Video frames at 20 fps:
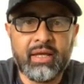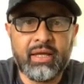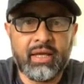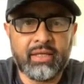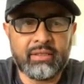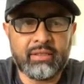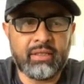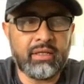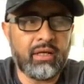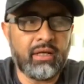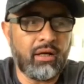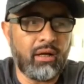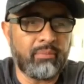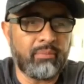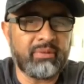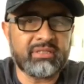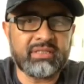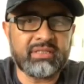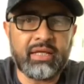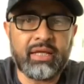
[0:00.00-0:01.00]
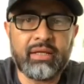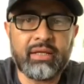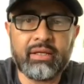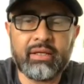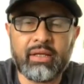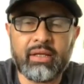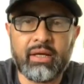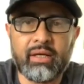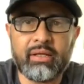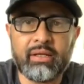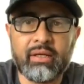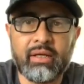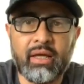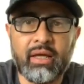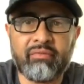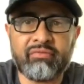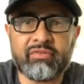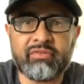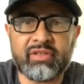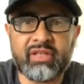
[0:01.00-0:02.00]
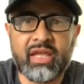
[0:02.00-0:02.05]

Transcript: and then obviously after